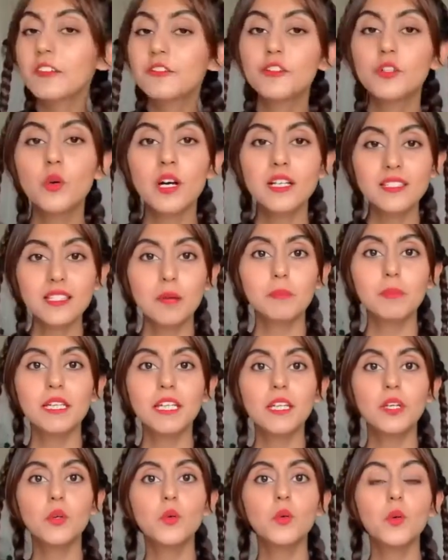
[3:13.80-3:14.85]
If you are
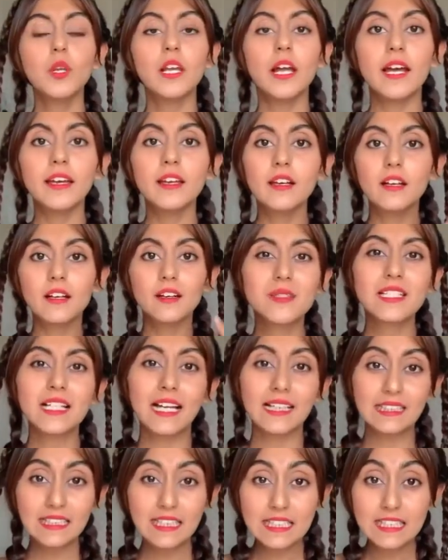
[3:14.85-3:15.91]
somebody who like
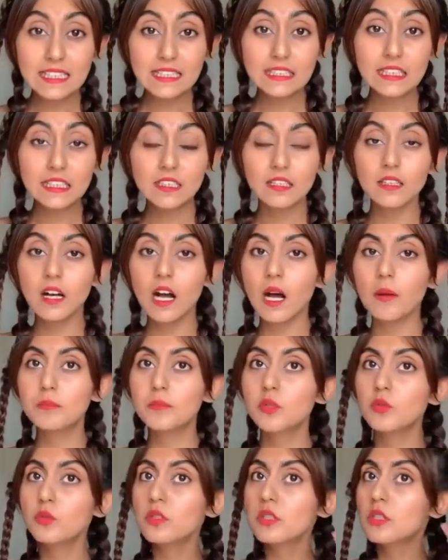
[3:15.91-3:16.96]
slightly sleeker
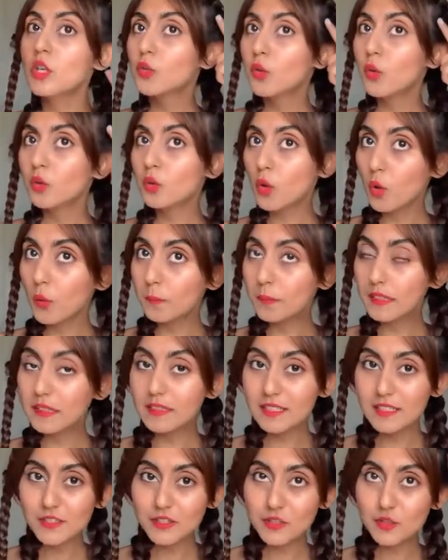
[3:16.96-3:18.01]
updos, don't open
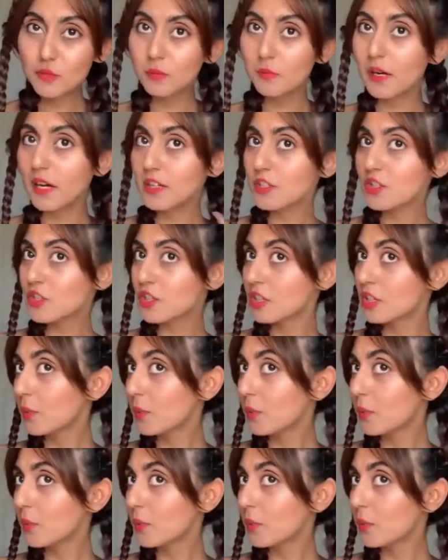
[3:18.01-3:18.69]
these too much.